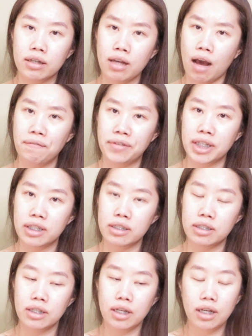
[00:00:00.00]

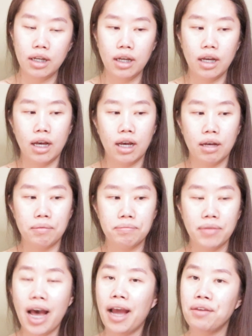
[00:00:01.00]
confident,
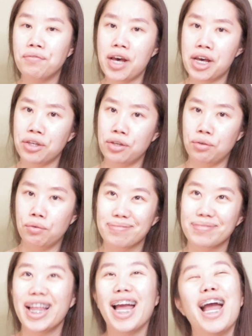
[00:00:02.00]
high value,
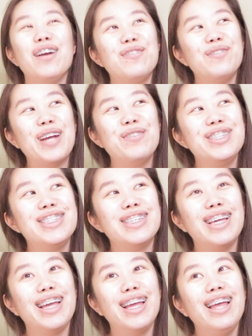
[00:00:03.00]
I would
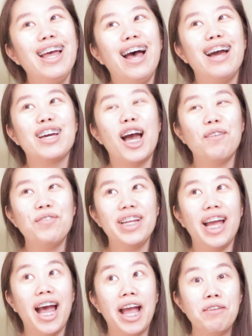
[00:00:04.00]
say a
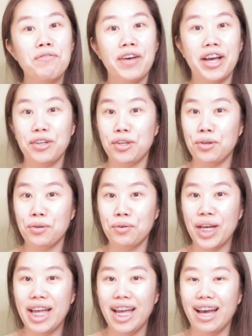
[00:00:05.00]
confident, high
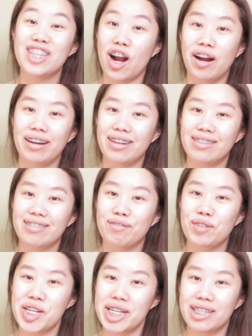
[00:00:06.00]
value Dara,
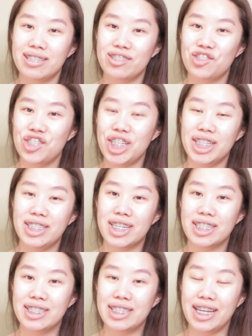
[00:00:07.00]
when she
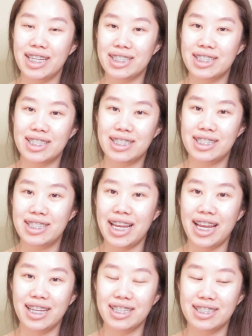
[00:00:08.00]
does things and
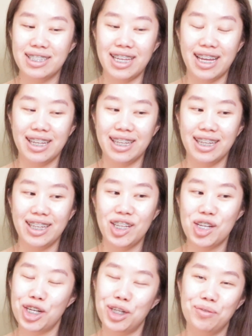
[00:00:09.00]
sings and, you
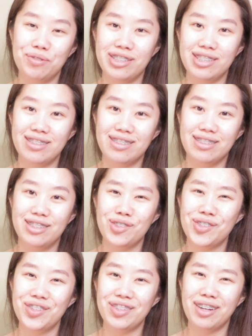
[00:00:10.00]
know, just
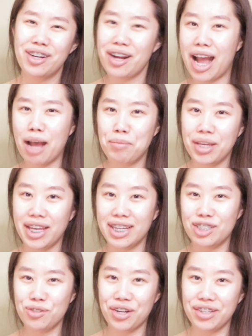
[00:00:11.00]
do her hobby
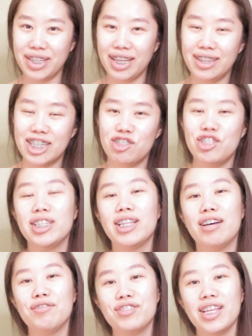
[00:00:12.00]
and do her thing that she
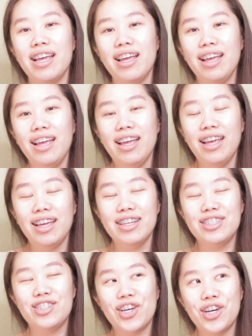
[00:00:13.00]
loves.
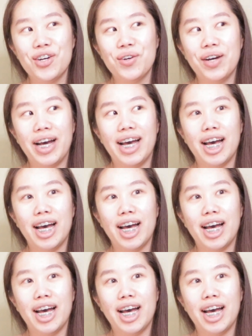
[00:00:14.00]
So